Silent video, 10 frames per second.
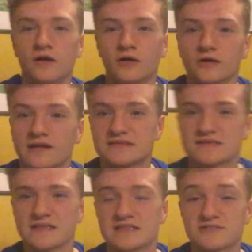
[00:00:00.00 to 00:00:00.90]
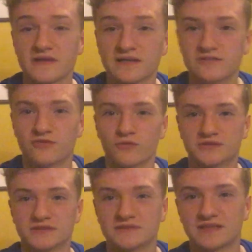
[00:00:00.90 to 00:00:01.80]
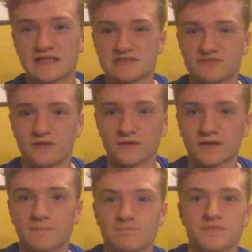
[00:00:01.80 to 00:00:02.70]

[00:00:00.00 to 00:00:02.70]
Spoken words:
All I have to say is thank you for watching today's vlog.